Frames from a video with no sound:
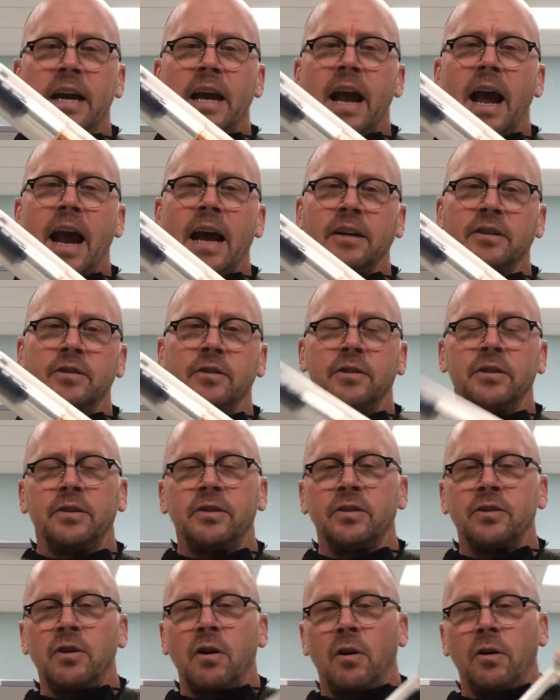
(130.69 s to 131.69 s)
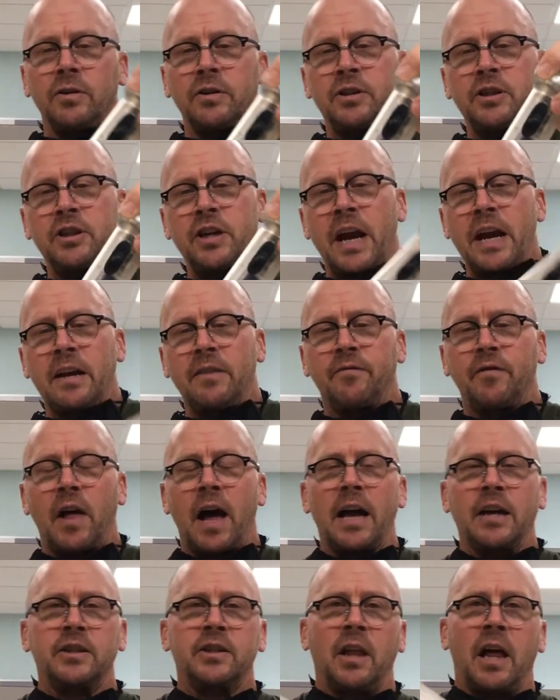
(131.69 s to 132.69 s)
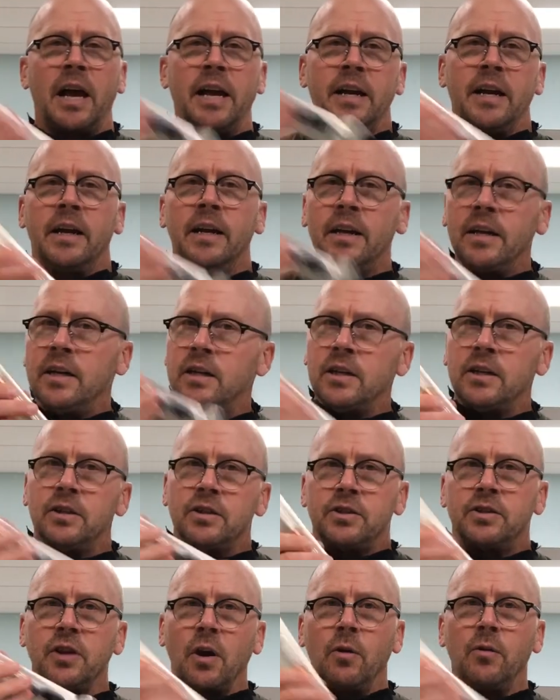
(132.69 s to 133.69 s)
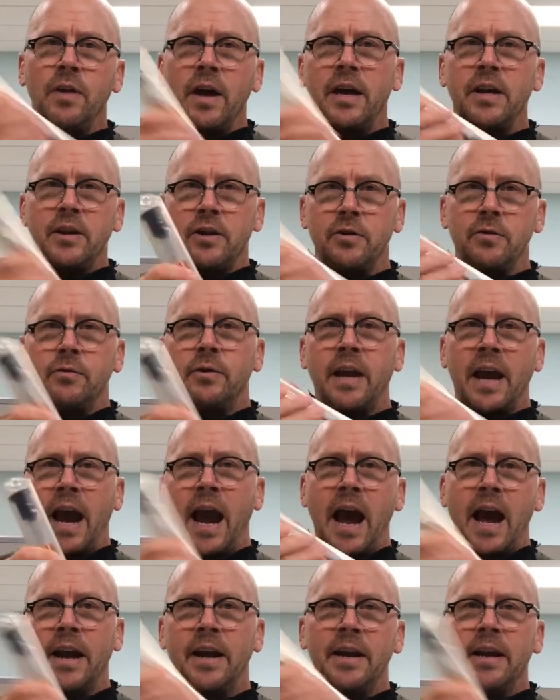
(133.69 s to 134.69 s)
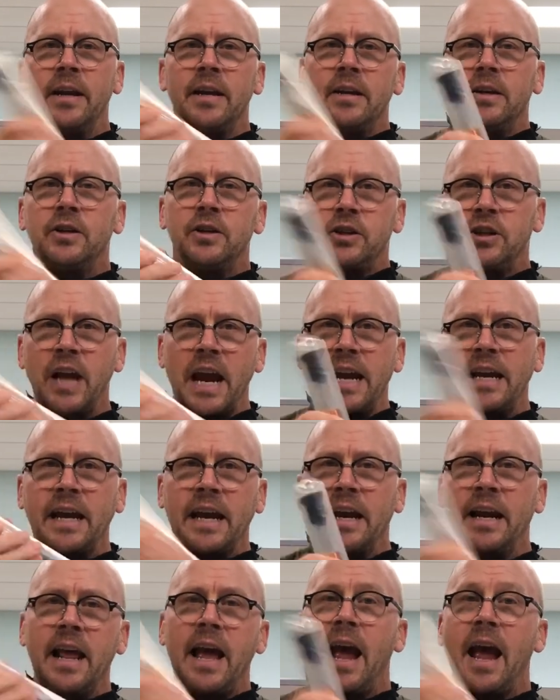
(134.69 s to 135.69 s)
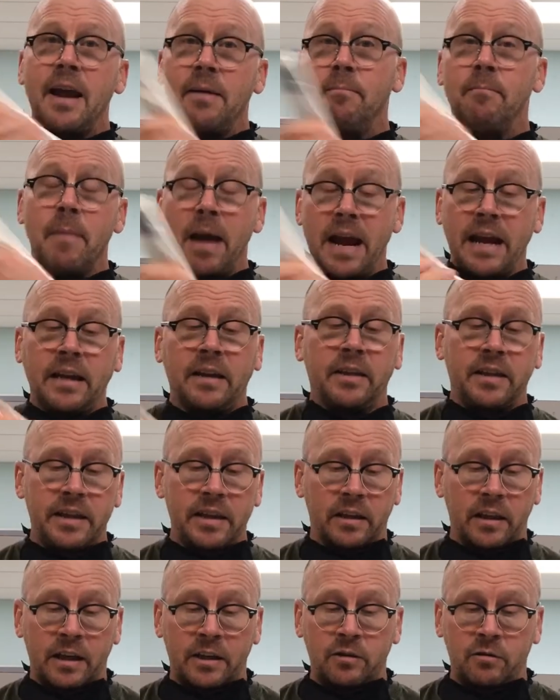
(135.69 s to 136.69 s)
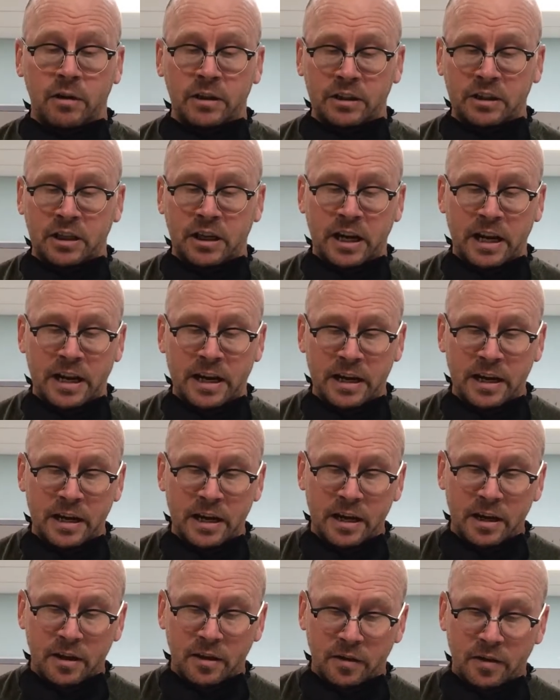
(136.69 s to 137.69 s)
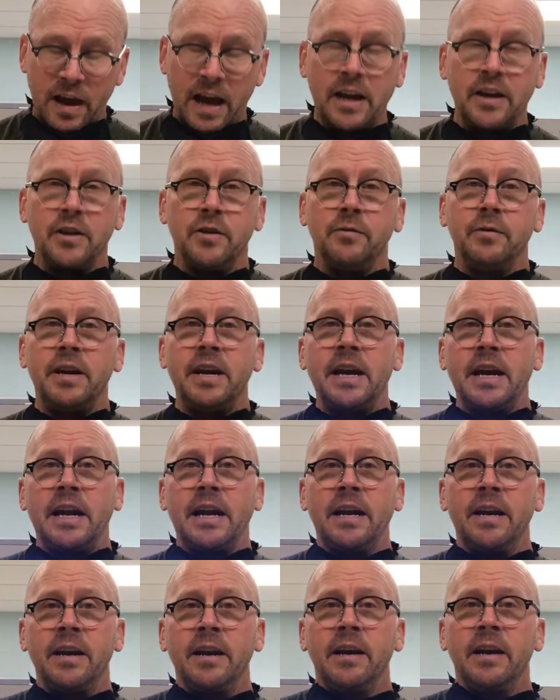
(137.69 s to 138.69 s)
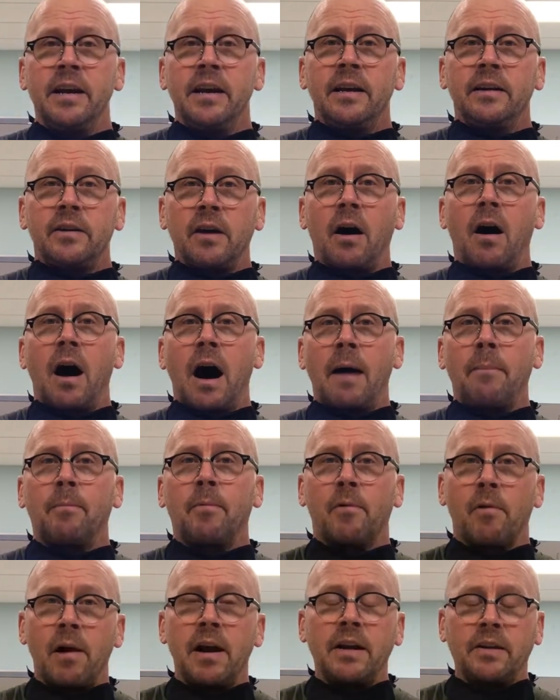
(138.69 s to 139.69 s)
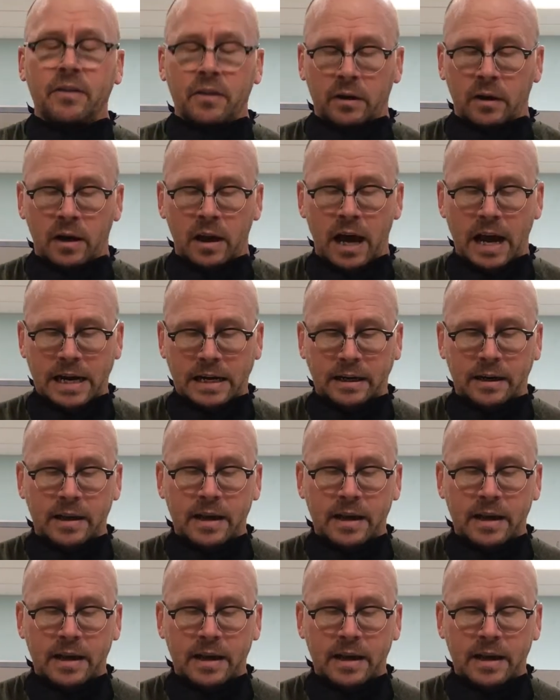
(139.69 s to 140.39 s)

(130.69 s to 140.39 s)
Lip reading: And so this is called a shake flashlight, so that you can shake it and make the electricity that you need to operate the light.